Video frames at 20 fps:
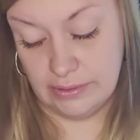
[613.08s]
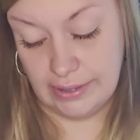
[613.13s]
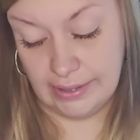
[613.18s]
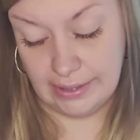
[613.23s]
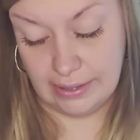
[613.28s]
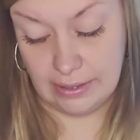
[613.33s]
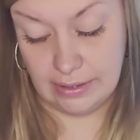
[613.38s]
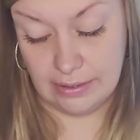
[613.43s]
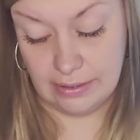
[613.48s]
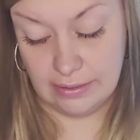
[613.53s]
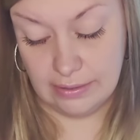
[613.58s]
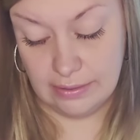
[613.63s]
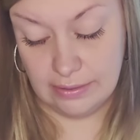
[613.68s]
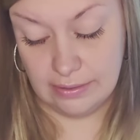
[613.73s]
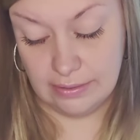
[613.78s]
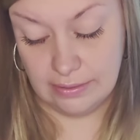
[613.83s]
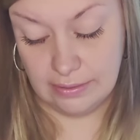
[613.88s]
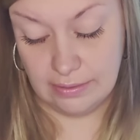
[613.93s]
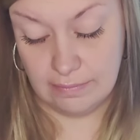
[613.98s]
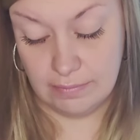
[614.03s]
like
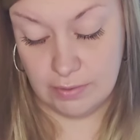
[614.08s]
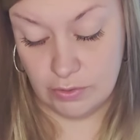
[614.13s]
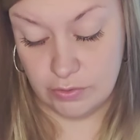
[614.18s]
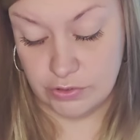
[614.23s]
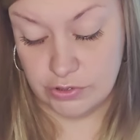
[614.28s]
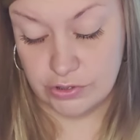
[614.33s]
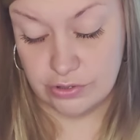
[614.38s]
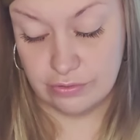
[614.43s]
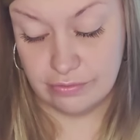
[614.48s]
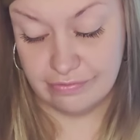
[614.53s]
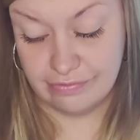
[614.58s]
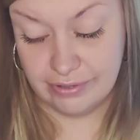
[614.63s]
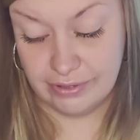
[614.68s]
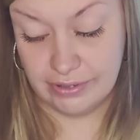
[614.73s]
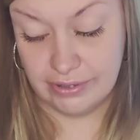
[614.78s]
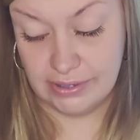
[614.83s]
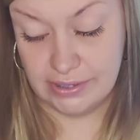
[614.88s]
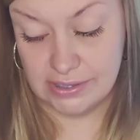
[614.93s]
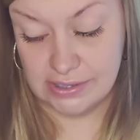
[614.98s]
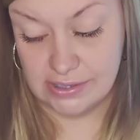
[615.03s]
emotional
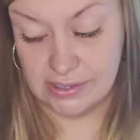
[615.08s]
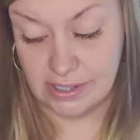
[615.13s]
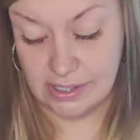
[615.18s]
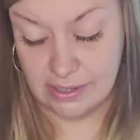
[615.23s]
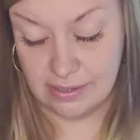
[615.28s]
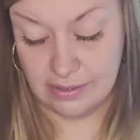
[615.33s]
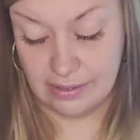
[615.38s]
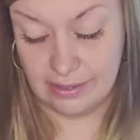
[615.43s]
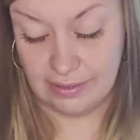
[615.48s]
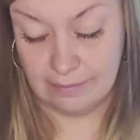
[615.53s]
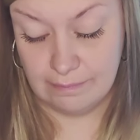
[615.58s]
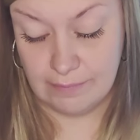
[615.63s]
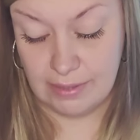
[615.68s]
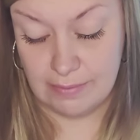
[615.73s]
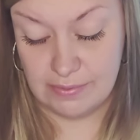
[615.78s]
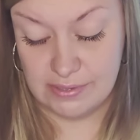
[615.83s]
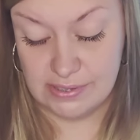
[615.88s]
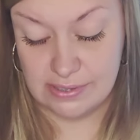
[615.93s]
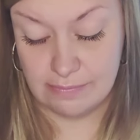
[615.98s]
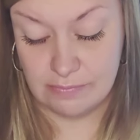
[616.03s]
feelings, not like
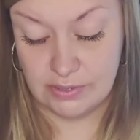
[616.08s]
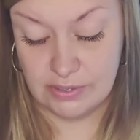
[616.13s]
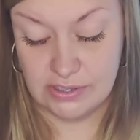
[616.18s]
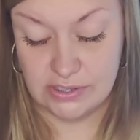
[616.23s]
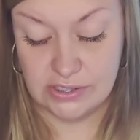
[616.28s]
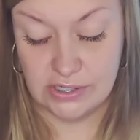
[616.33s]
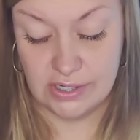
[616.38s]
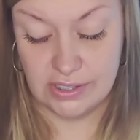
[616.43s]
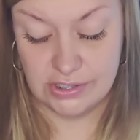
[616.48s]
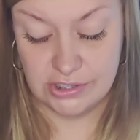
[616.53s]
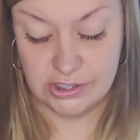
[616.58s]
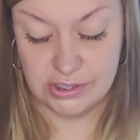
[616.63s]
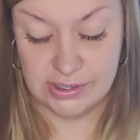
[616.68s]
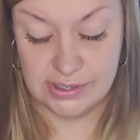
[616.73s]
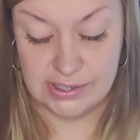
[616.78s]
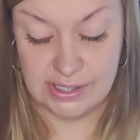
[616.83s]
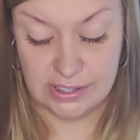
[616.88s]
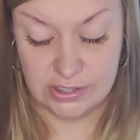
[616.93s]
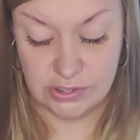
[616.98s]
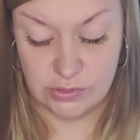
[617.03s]
maybe something's not
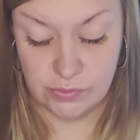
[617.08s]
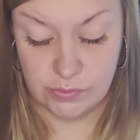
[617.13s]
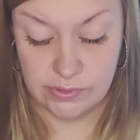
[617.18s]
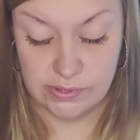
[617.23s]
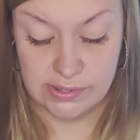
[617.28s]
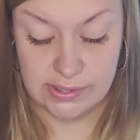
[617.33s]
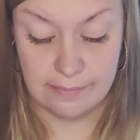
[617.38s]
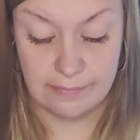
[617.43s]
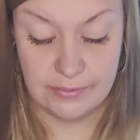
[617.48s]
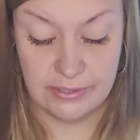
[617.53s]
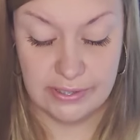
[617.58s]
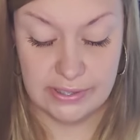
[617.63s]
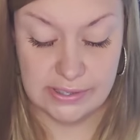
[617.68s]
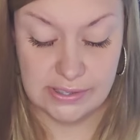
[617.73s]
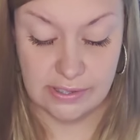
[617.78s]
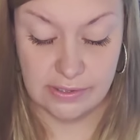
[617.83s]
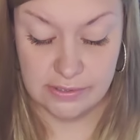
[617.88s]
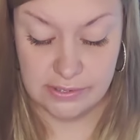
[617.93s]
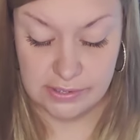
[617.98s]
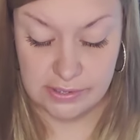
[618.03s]
just sexual, something is
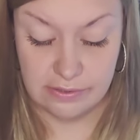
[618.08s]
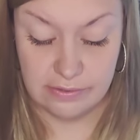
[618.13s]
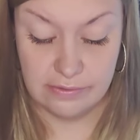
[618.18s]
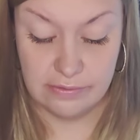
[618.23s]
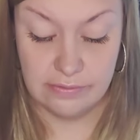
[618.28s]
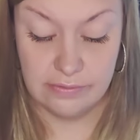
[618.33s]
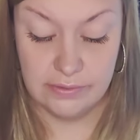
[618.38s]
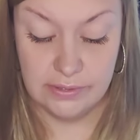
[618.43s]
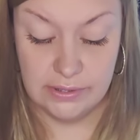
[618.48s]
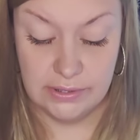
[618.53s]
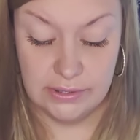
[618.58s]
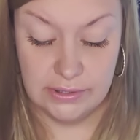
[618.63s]
also